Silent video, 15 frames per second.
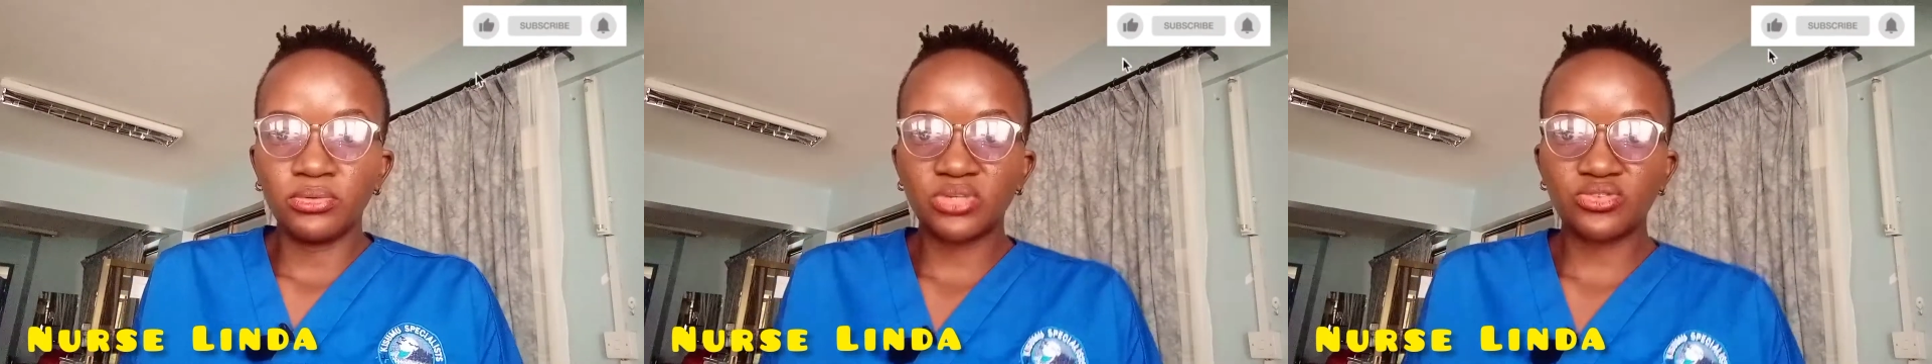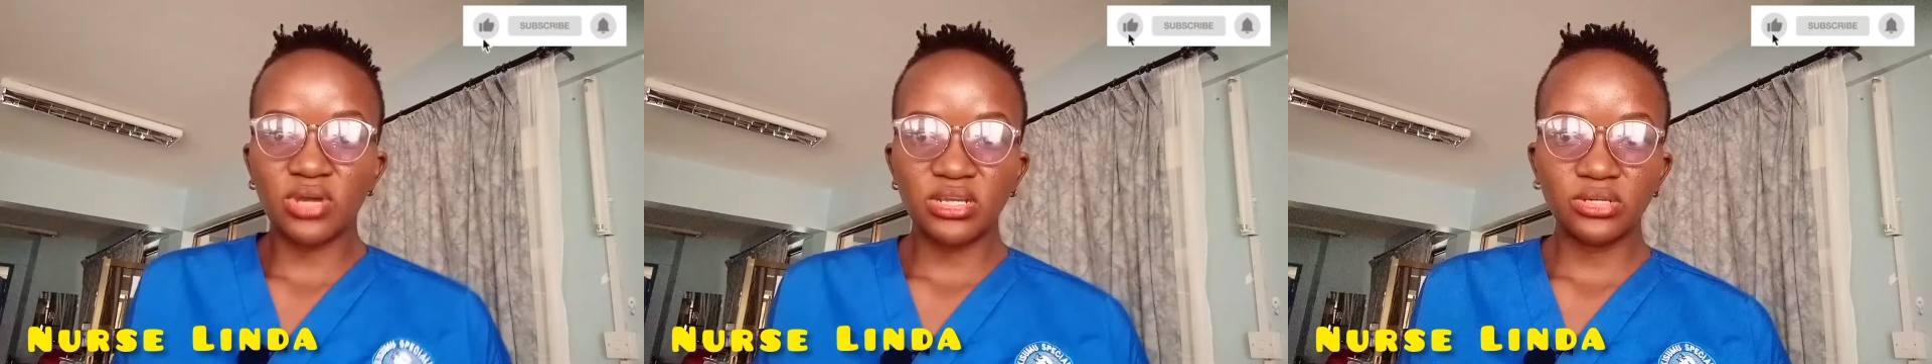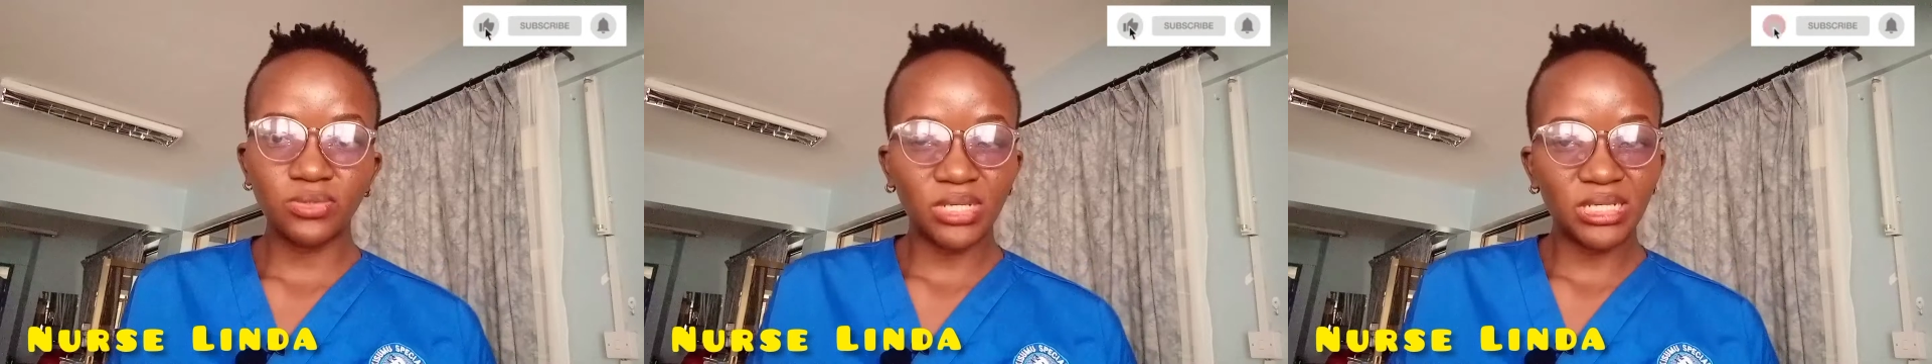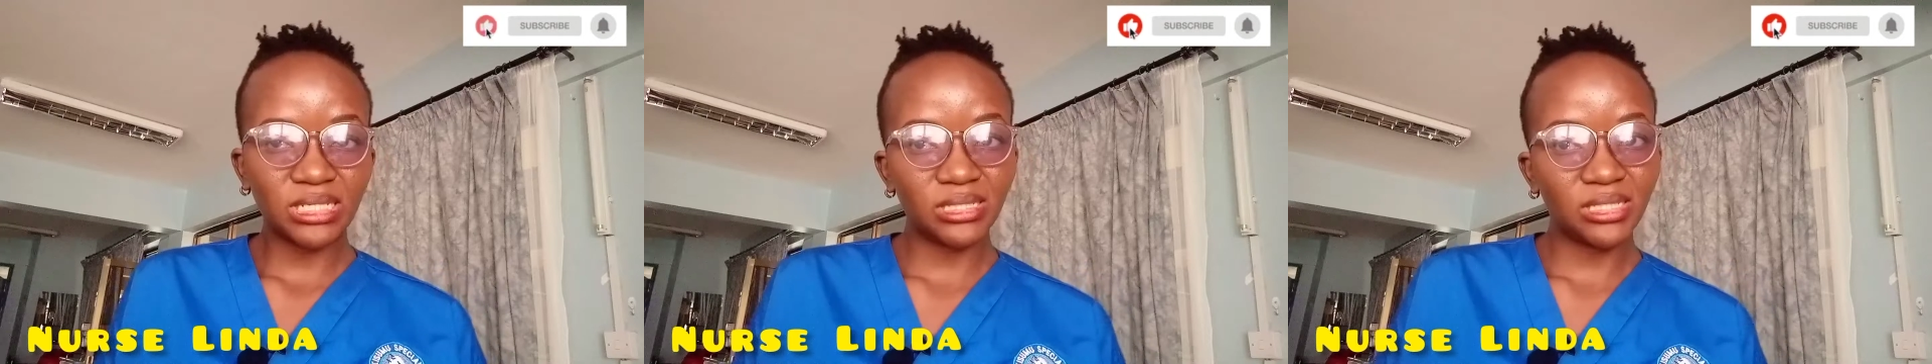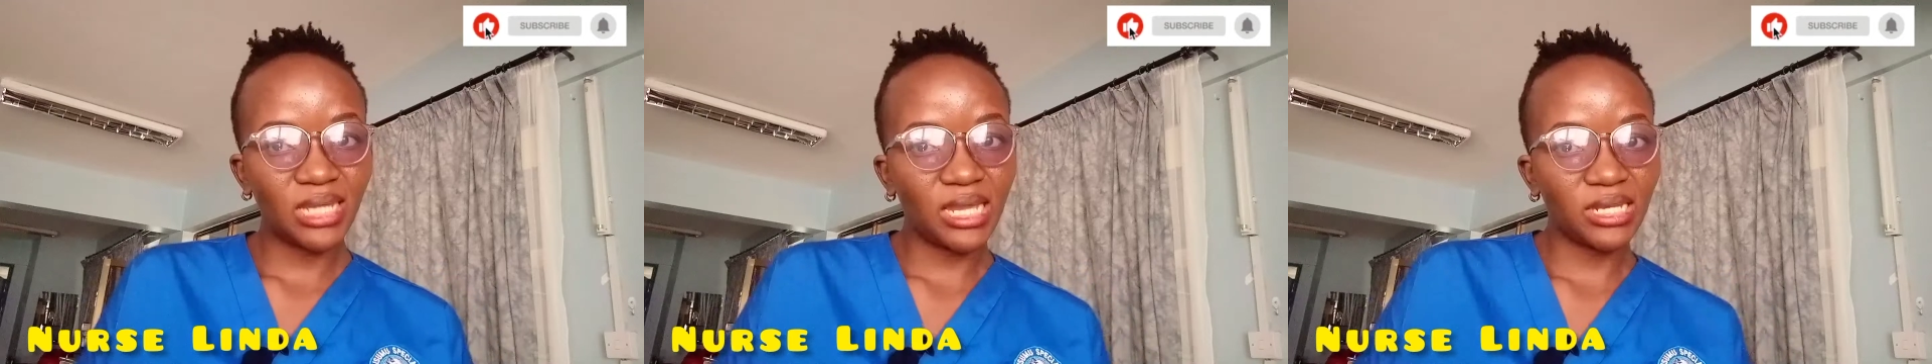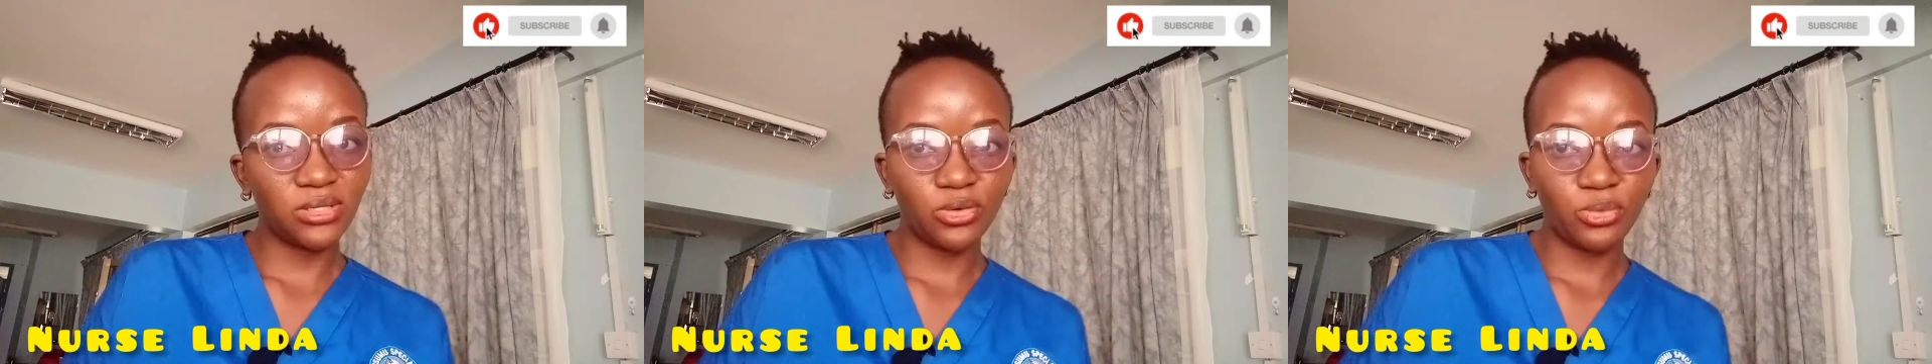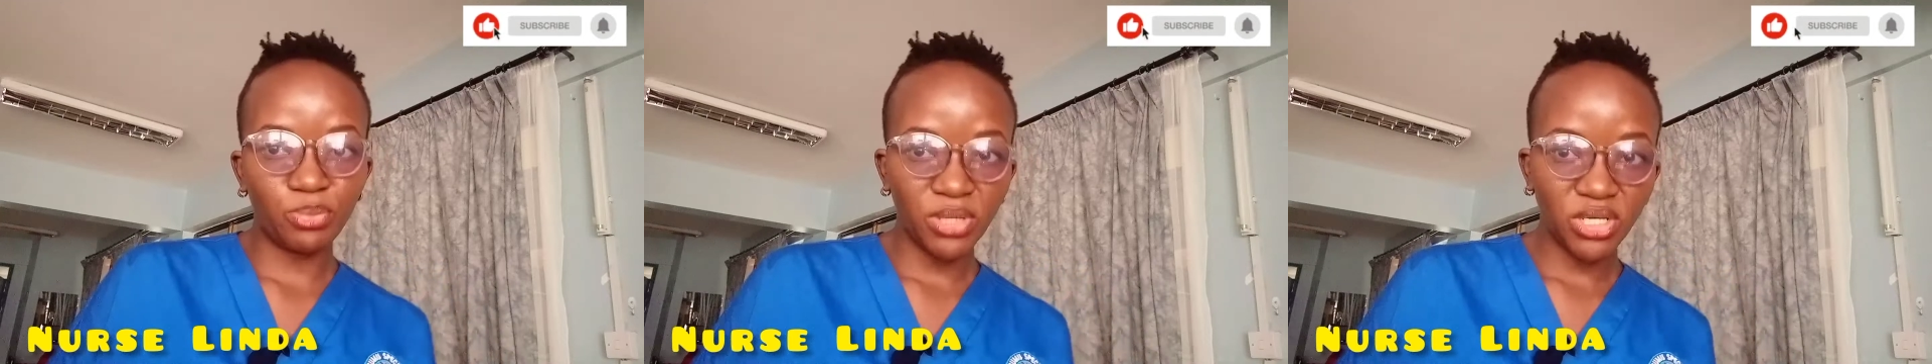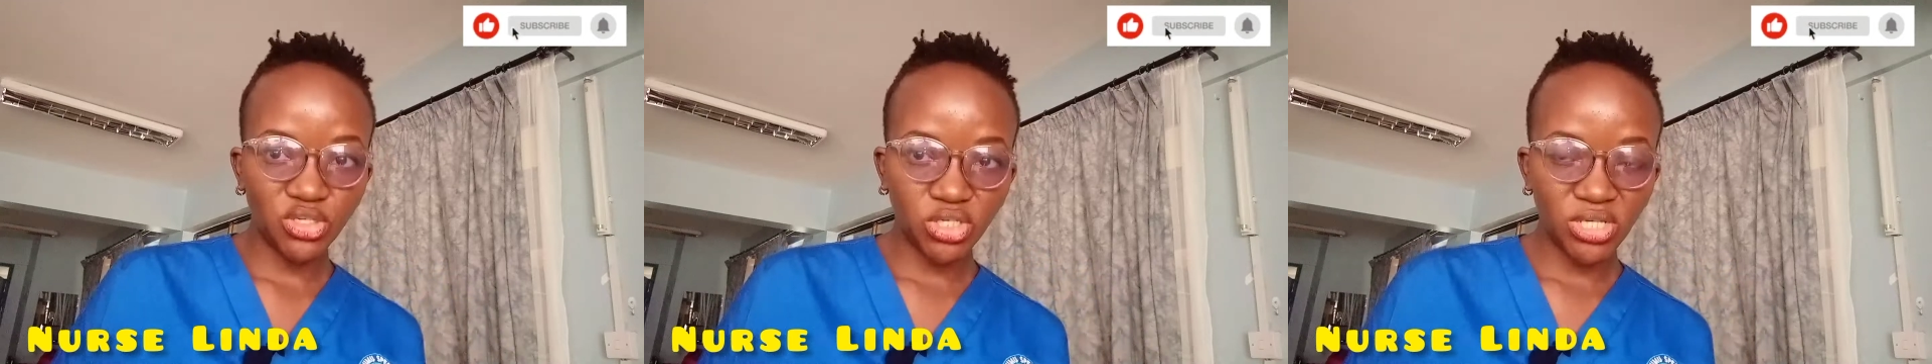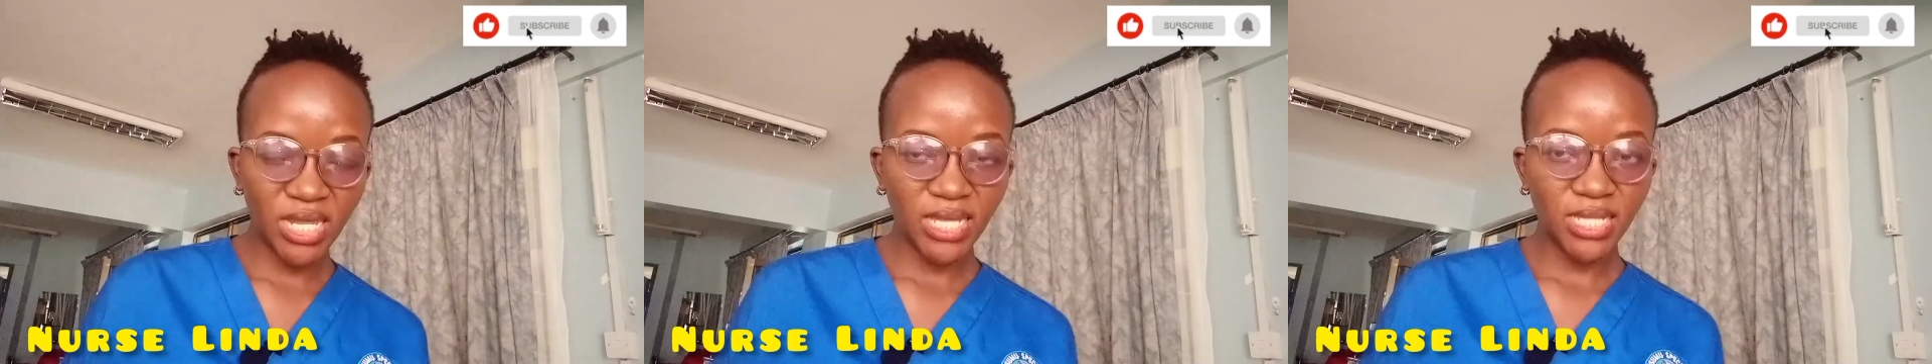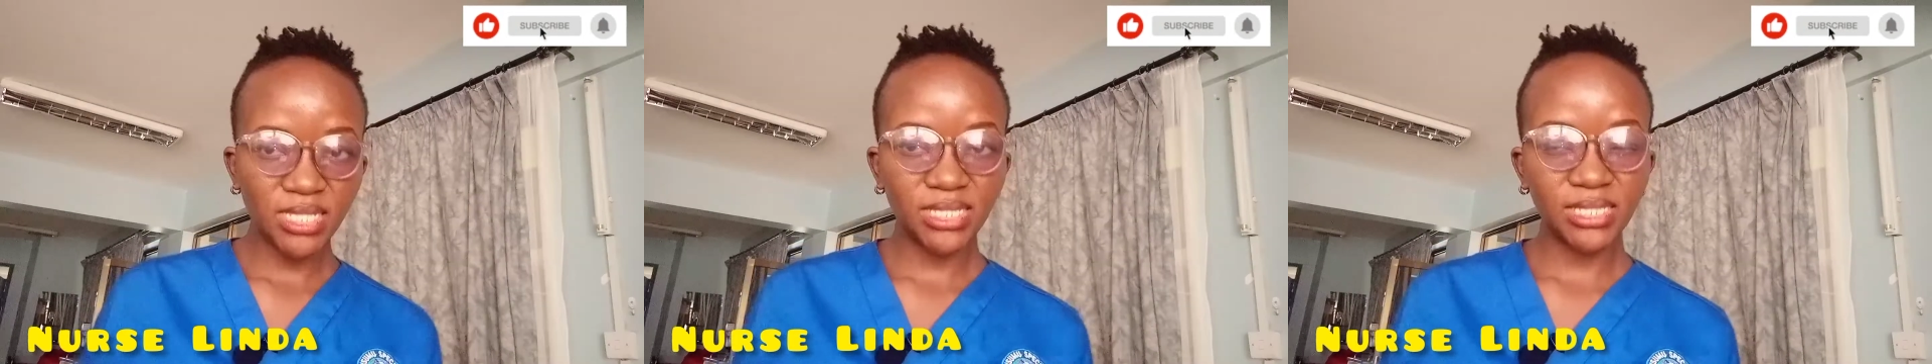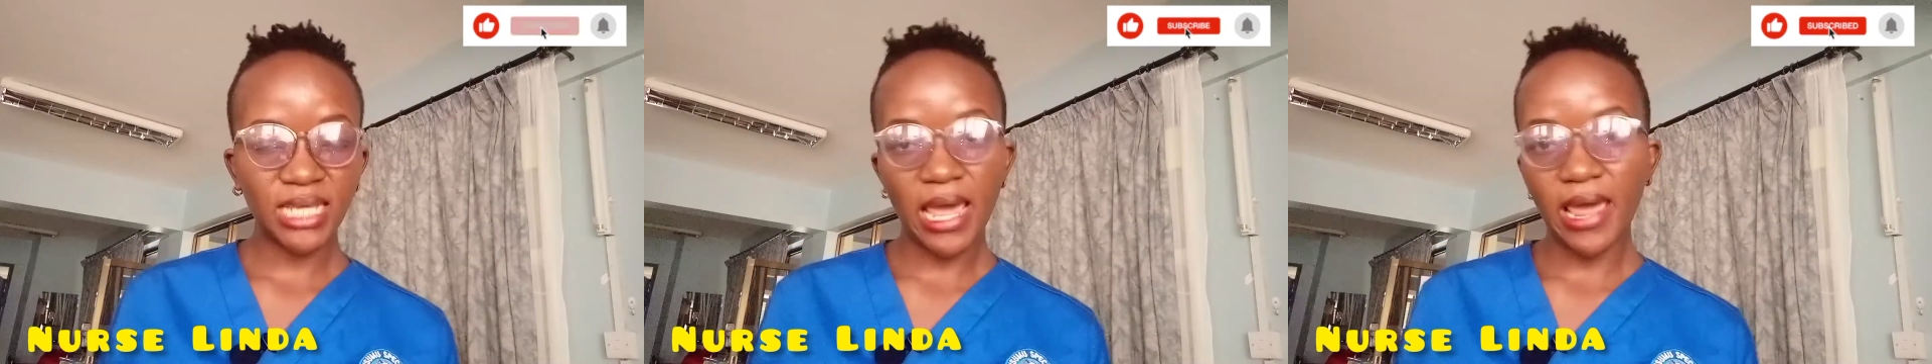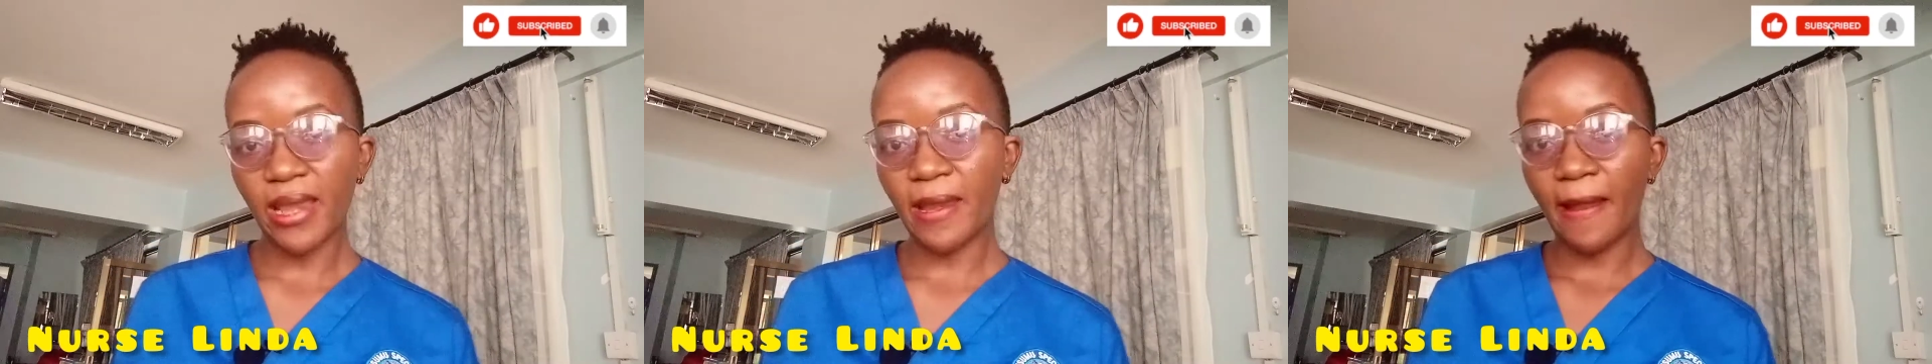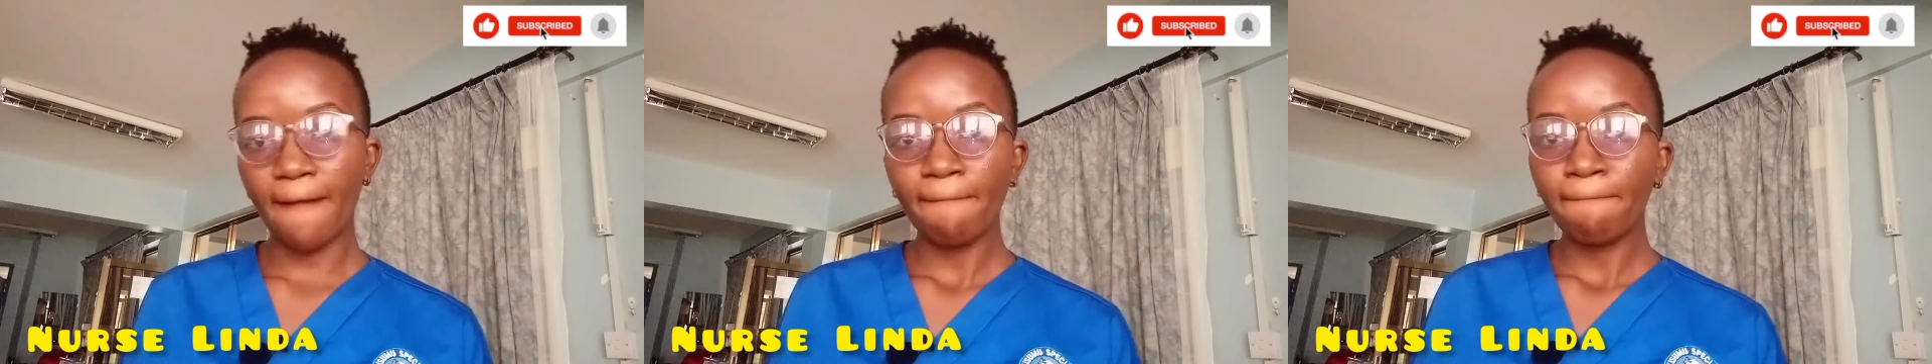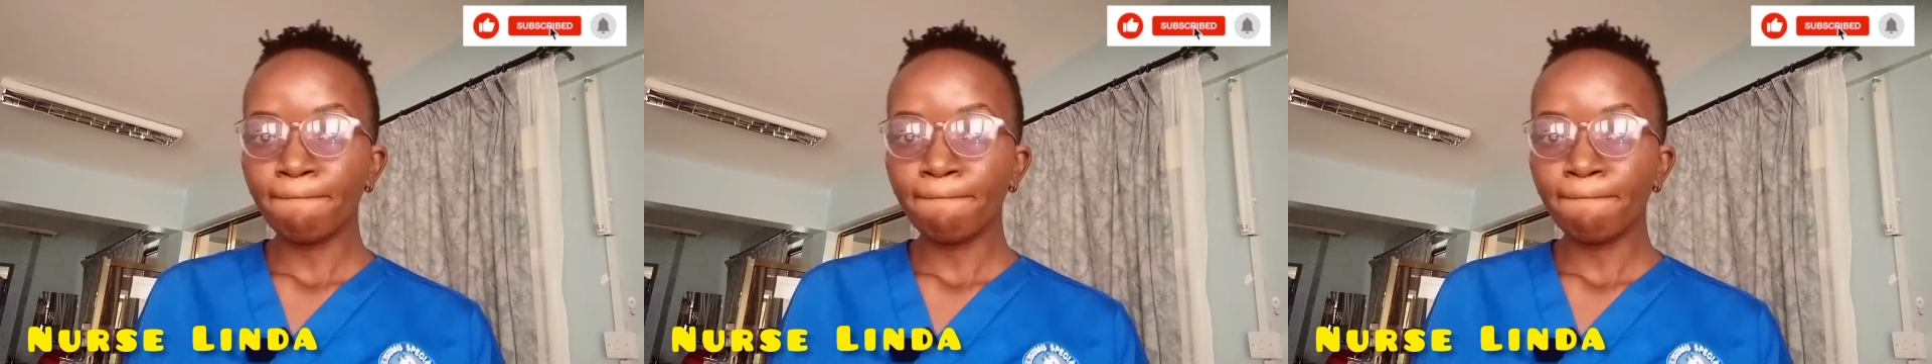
try to understand your patients, and